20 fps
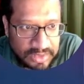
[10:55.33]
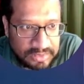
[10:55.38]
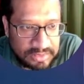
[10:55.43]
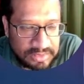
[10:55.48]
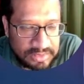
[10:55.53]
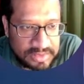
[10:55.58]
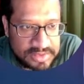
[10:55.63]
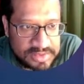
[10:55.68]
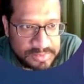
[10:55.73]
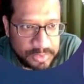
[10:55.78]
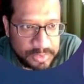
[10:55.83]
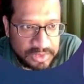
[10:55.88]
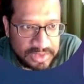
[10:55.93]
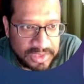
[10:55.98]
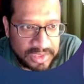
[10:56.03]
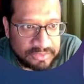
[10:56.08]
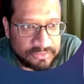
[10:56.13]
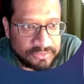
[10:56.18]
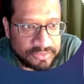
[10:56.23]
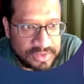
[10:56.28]
Let's pull
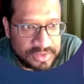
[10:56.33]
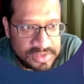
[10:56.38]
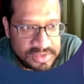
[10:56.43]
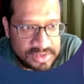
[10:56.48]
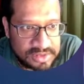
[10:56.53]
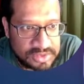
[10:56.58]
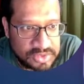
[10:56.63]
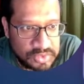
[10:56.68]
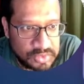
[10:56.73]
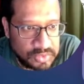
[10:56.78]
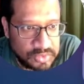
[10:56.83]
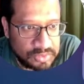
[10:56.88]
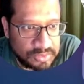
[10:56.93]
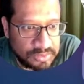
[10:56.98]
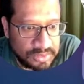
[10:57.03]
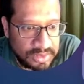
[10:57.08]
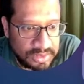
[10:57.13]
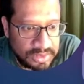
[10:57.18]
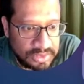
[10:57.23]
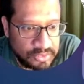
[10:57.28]
that first
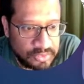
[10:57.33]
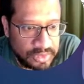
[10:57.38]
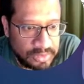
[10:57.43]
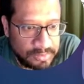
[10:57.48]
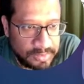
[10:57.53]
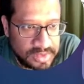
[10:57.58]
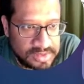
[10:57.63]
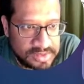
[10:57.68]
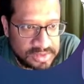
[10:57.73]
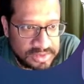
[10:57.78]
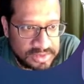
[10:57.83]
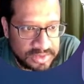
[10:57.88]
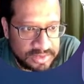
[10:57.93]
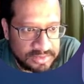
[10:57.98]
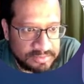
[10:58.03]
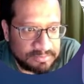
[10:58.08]
into our master sheet.